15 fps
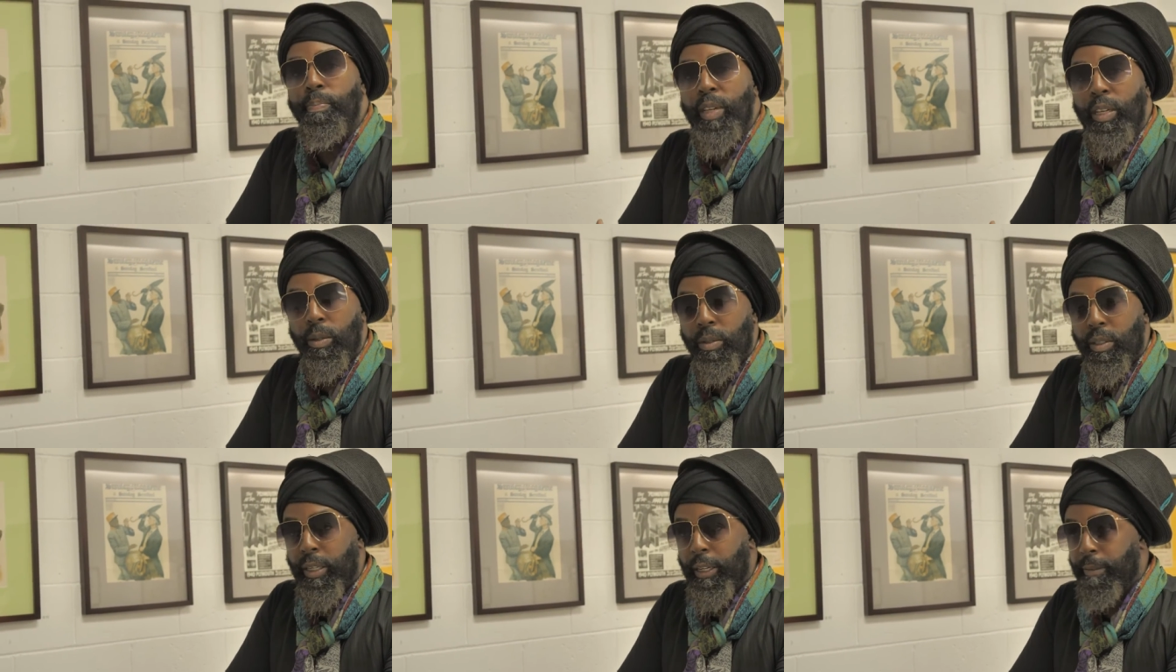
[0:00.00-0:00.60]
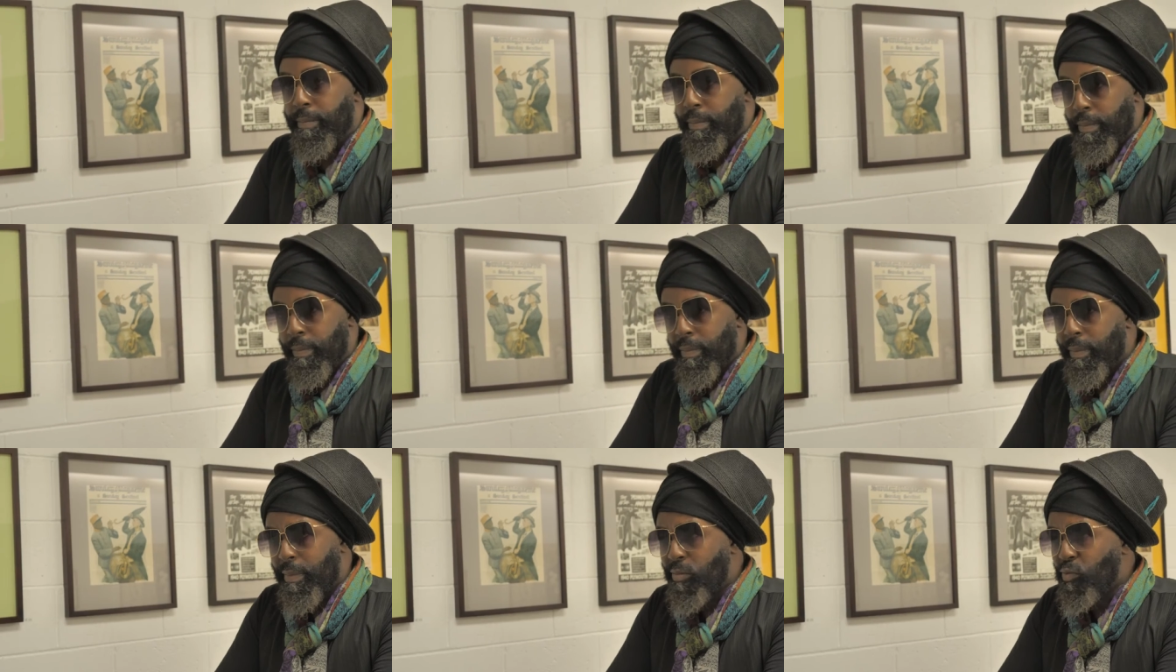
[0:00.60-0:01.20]
of music,
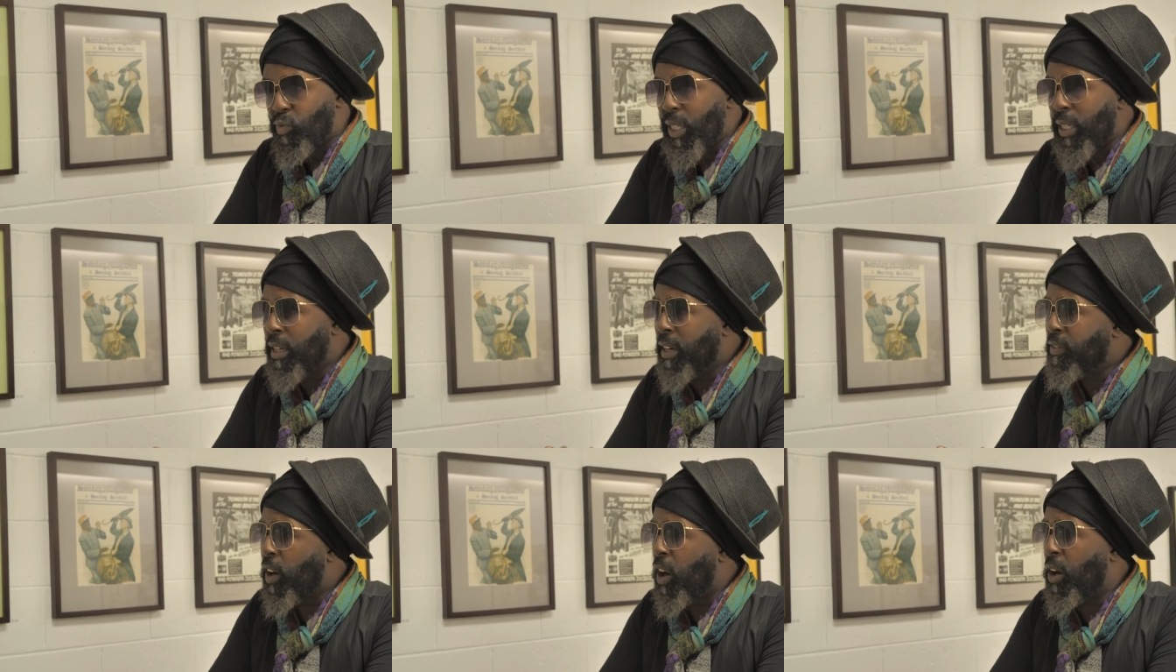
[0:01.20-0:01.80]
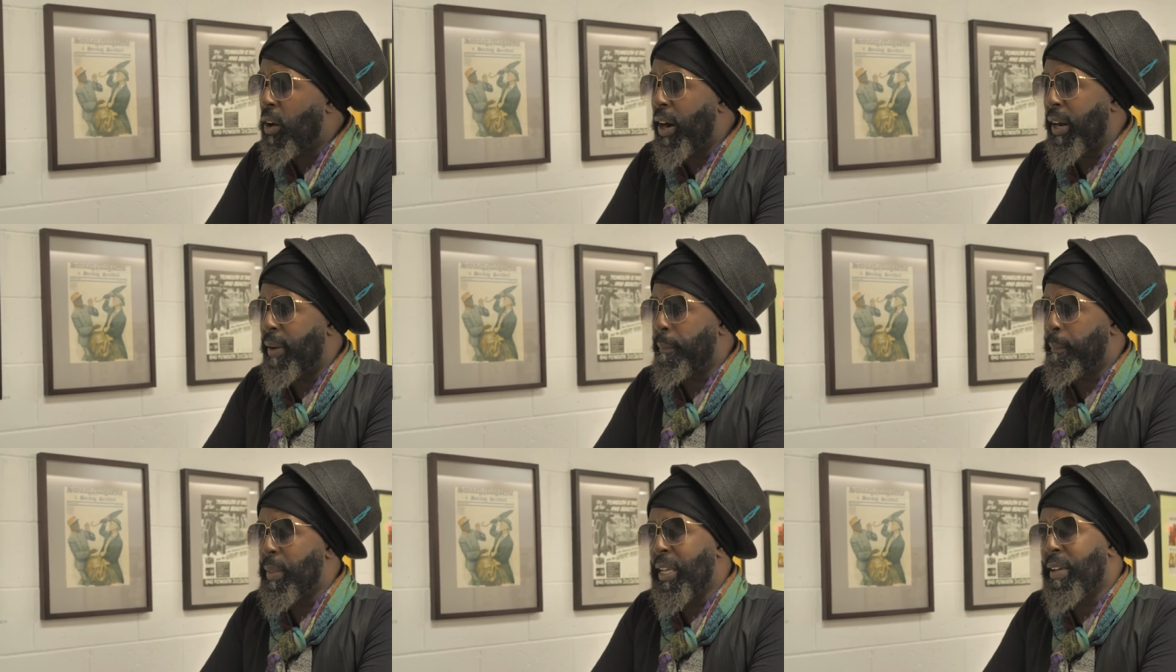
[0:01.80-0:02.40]
of
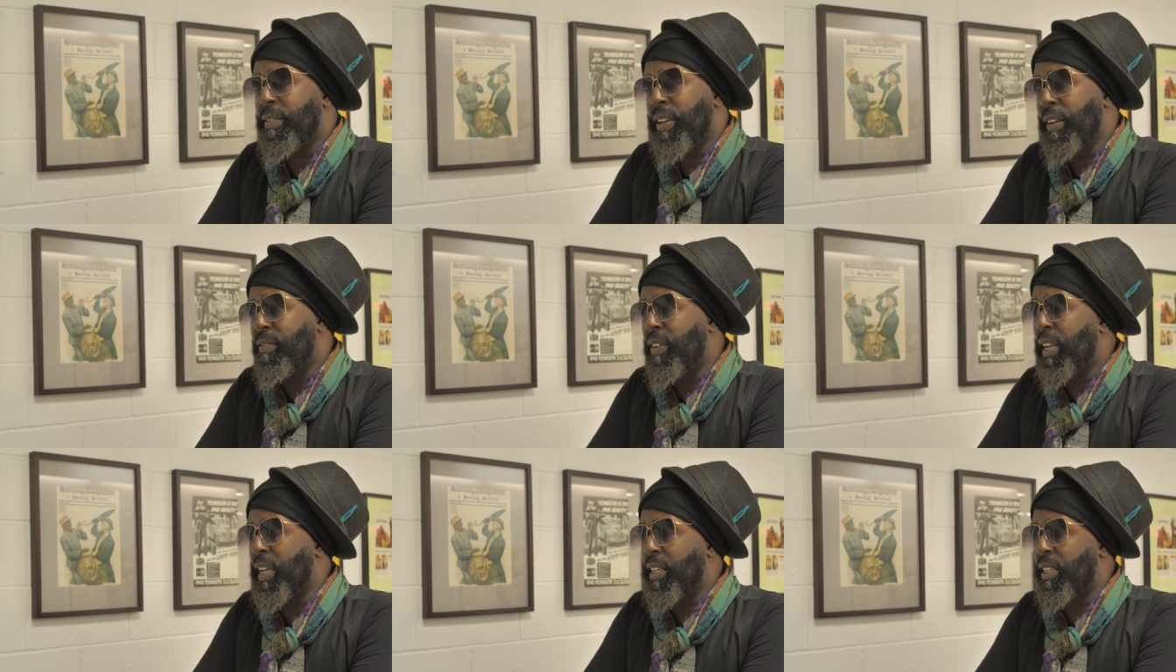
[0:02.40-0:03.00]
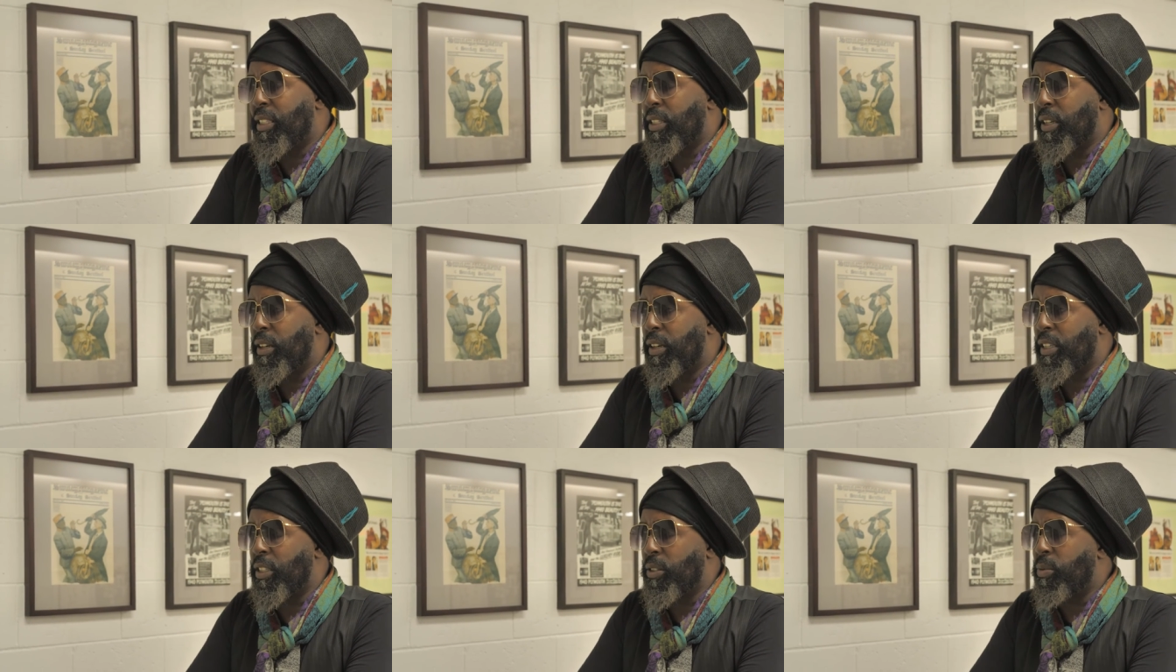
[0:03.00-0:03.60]
art, even of
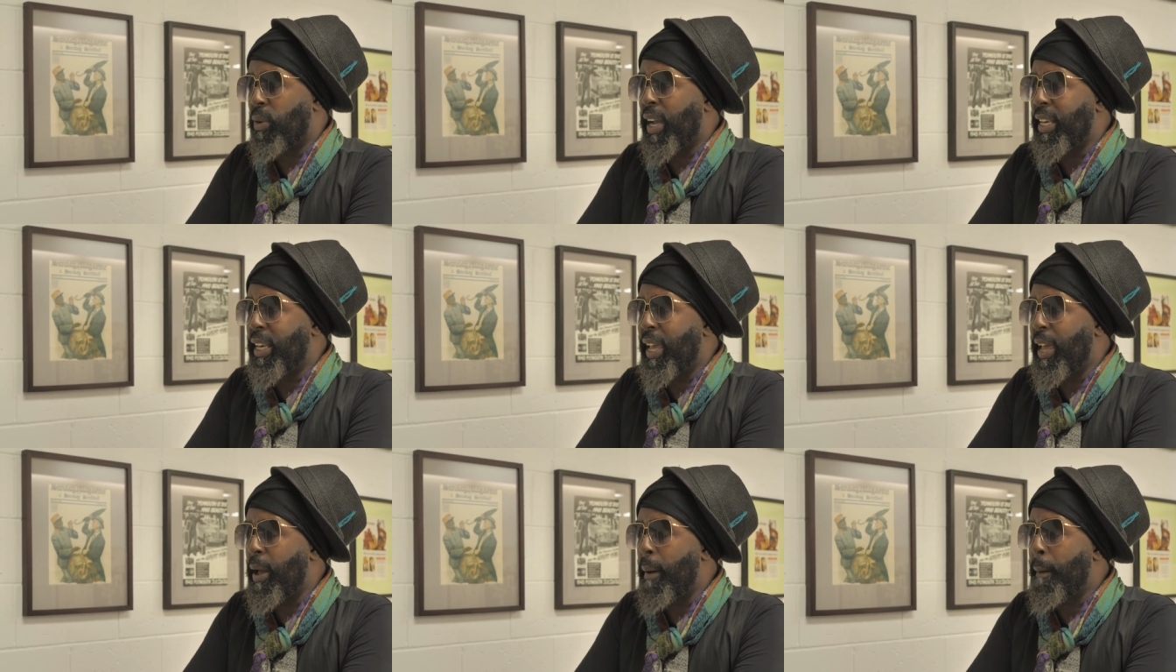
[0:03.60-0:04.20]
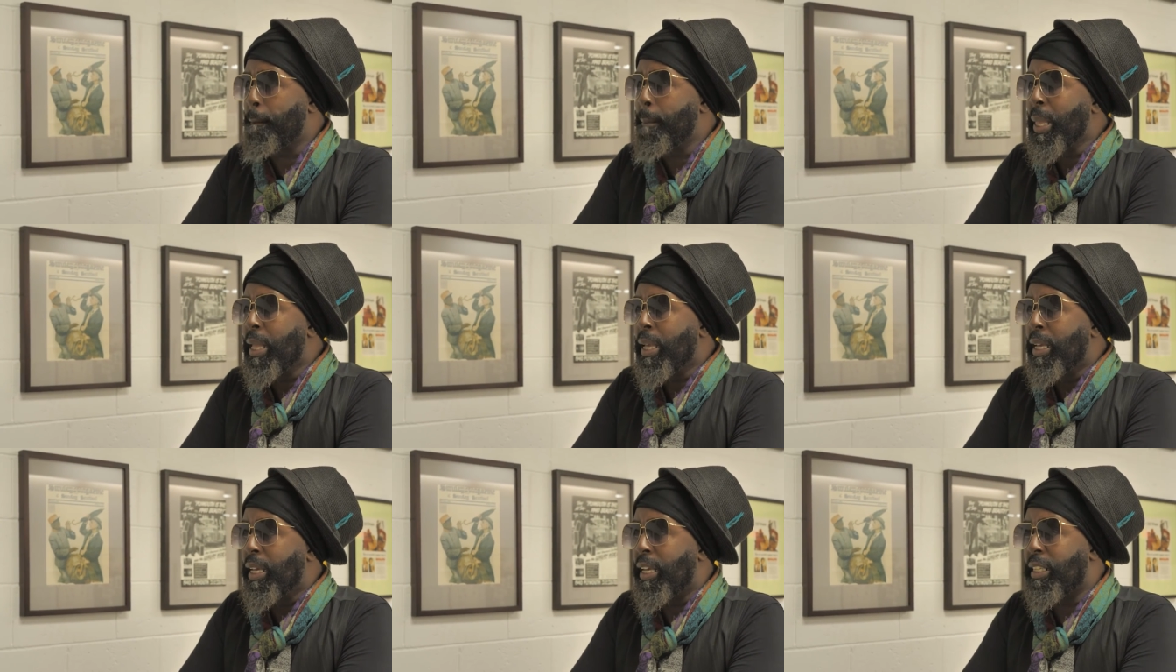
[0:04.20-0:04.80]
literature, because right now
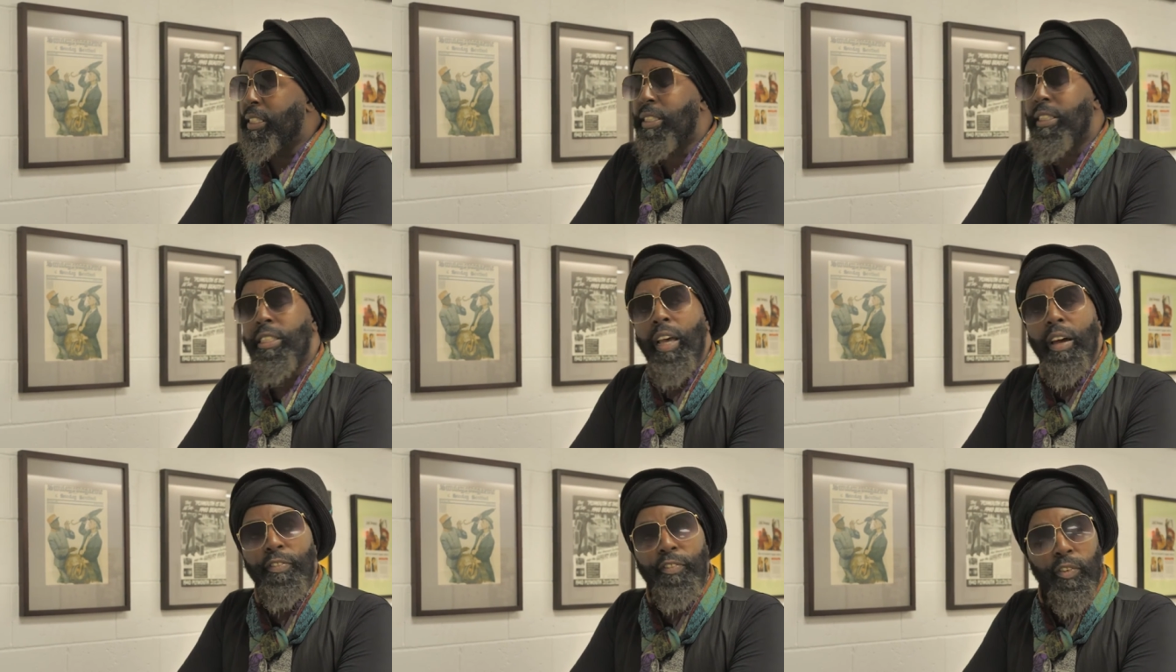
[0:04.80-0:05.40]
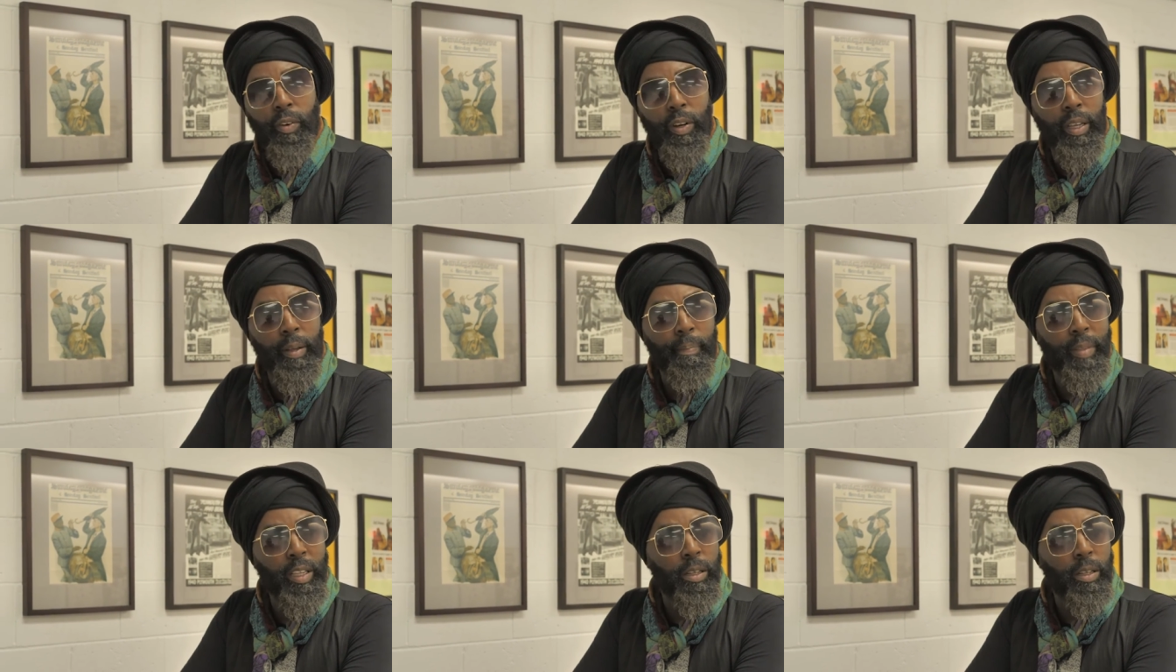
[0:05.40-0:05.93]
it's suffering.